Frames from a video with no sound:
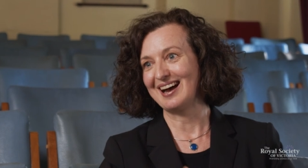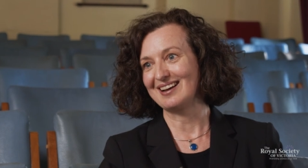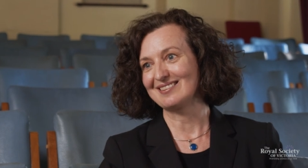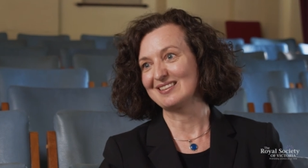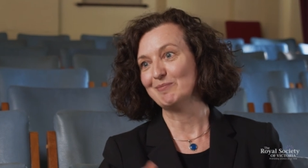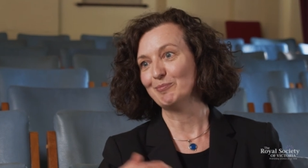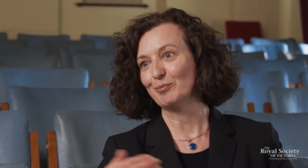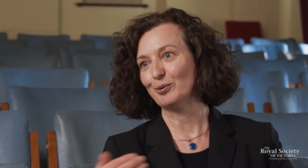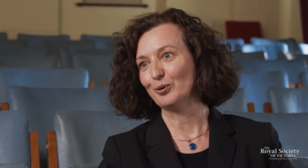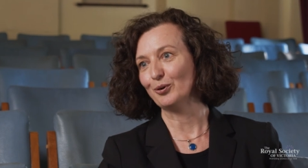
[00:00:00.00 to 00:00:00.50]
as
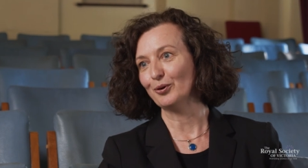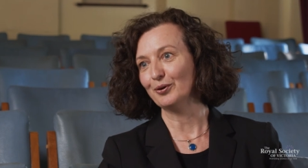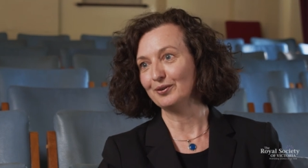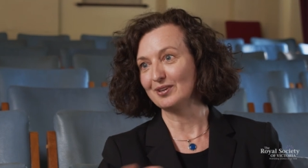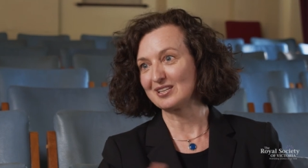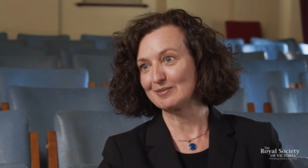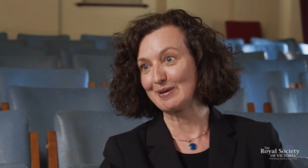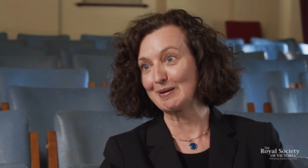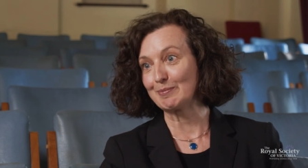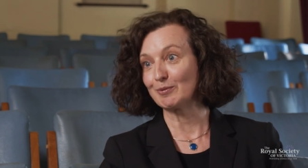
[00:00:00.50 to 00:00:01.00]

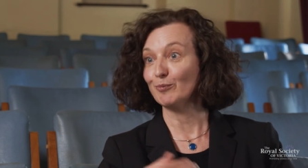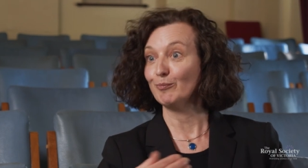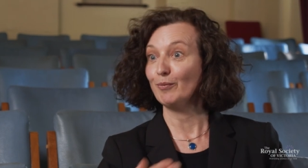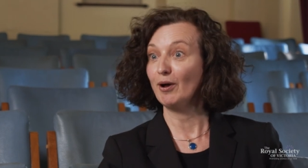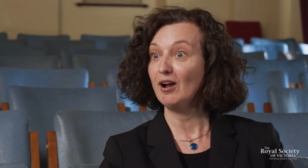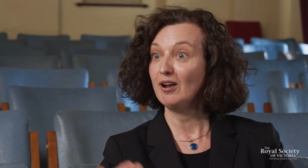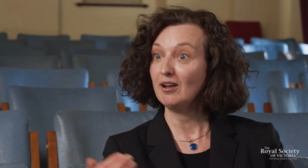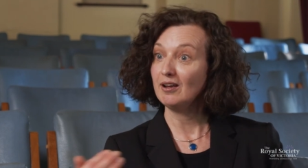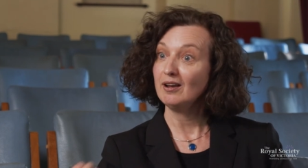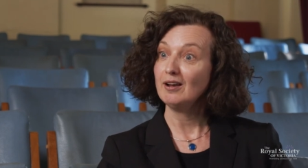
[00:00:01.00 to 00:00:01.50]
important as people
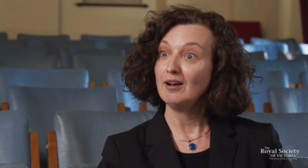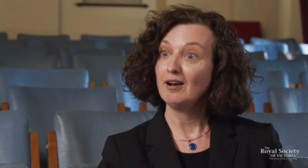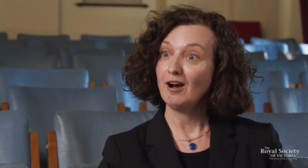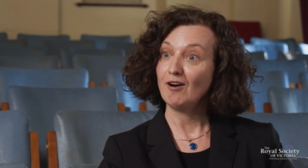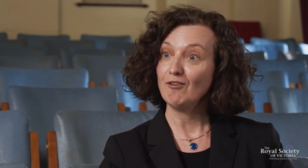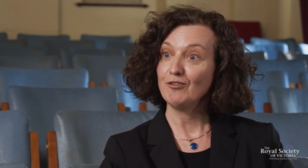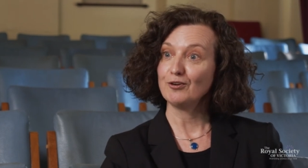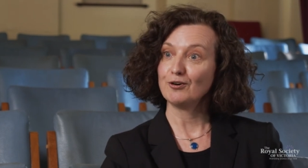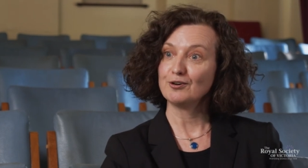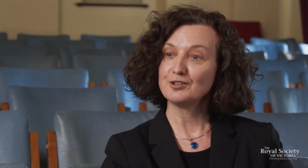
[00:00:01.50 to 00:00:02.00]
might
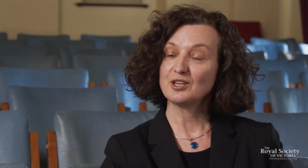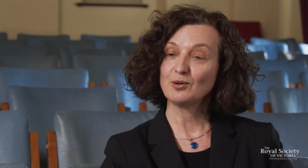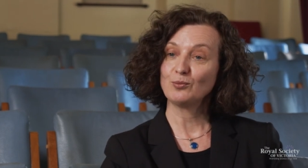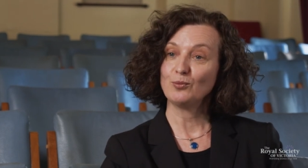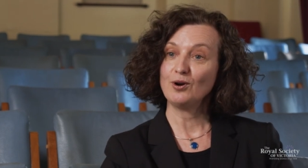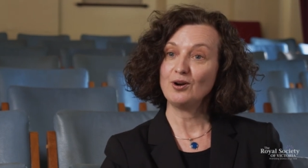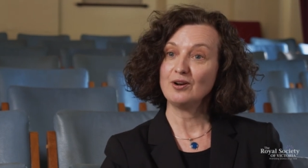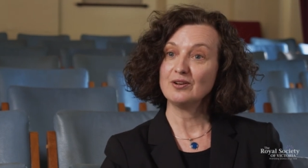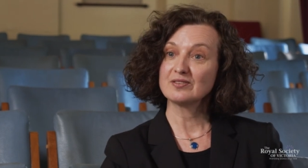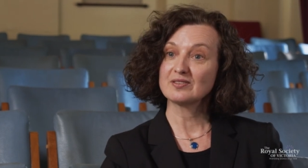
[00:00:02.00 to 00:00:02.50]
have thought it
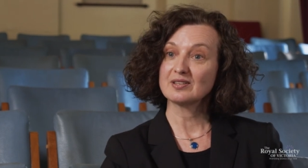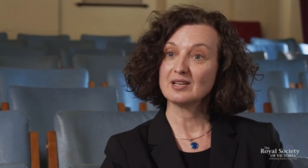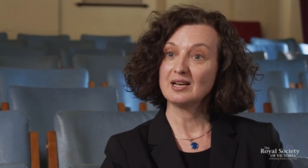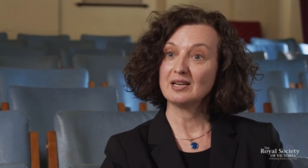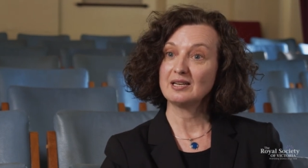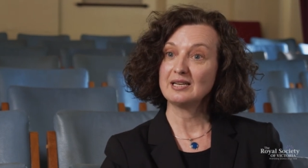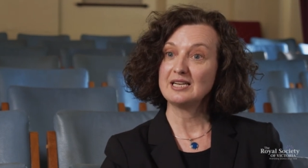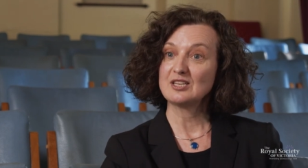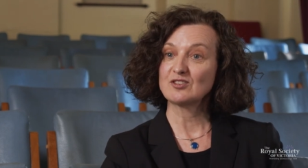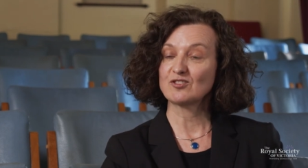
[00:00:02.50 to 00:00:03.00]
was,
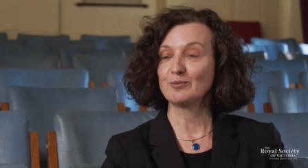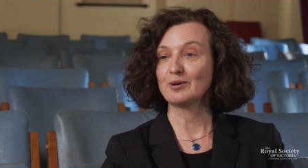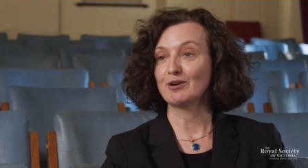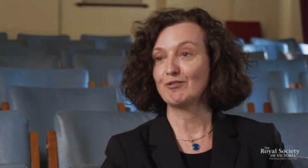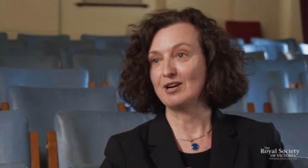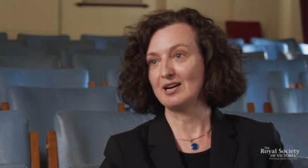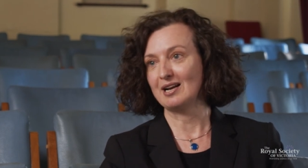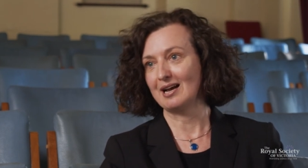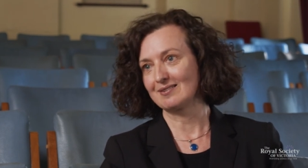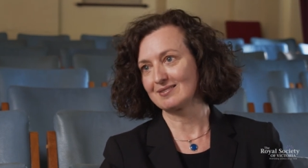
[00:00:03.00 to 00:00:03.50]
at least from a
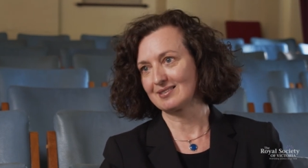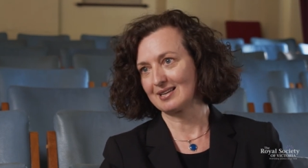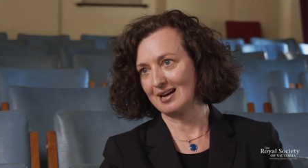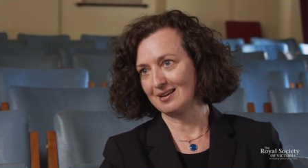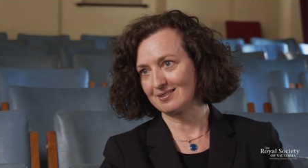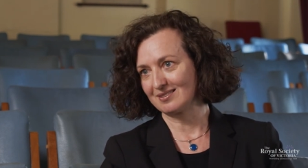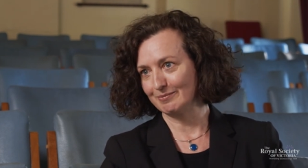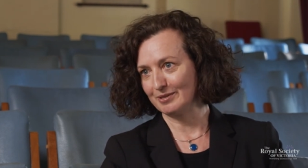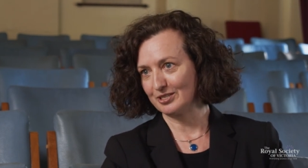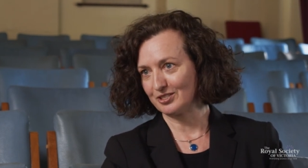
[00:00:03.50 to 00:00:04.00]
greenhouse
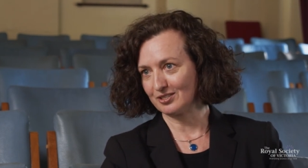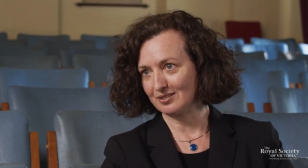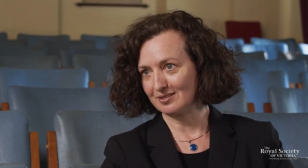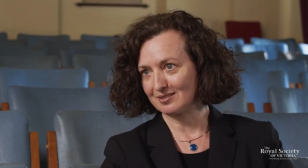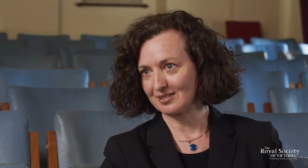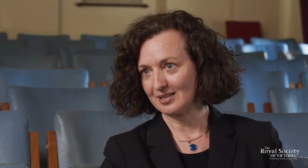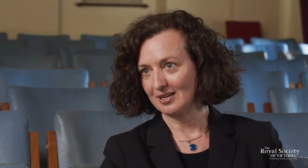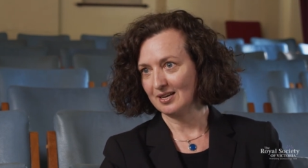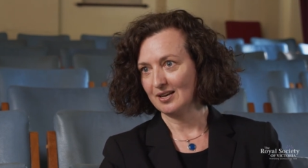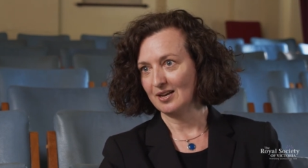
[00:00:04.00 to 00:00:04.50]
gas
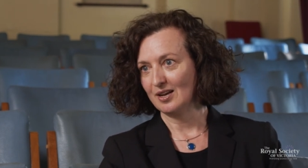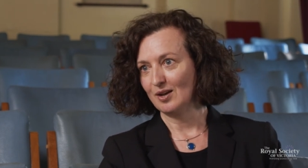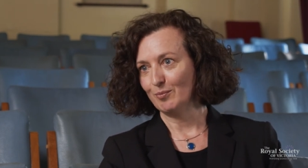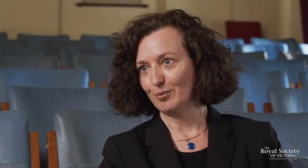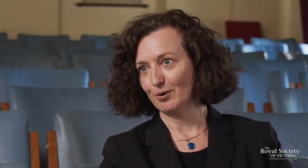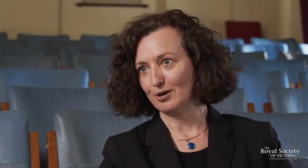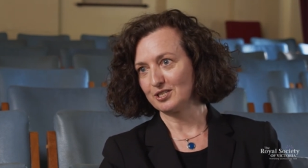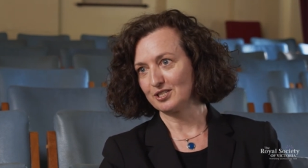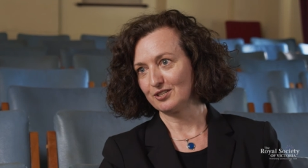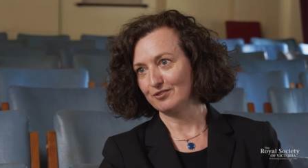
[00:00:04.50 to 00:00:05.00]
emissions
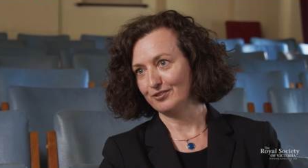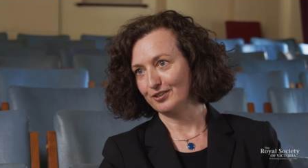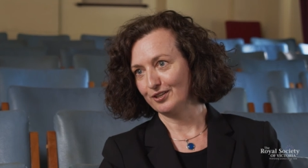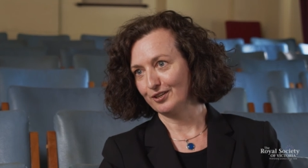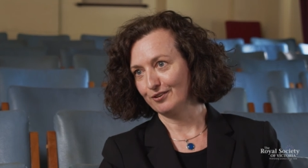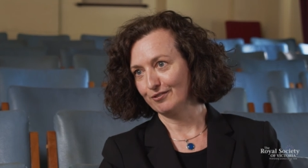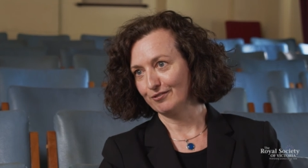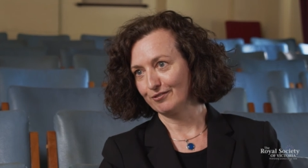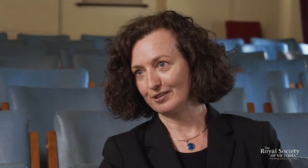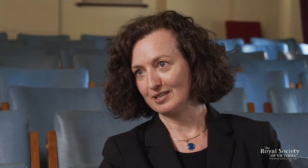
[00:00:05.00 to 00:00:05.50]
point of
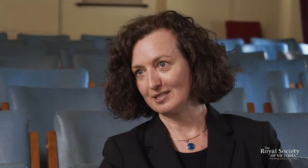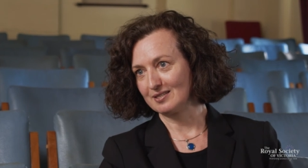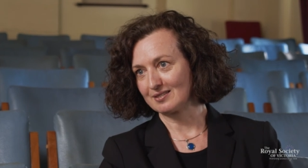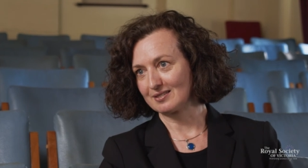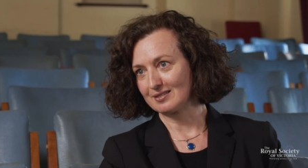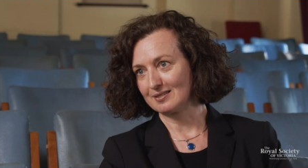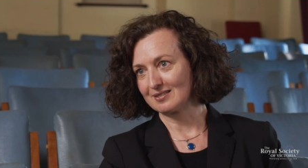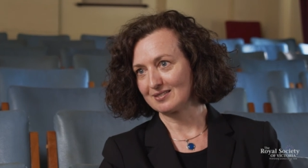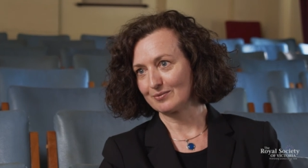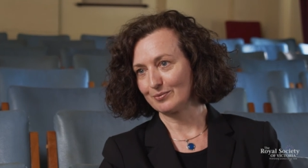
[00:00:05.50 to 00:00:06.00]
view, for
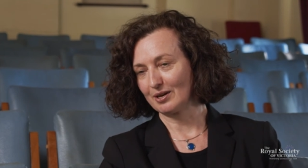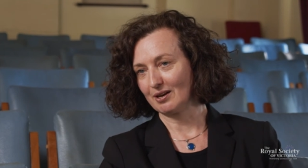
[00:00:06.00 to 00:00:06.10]
instance.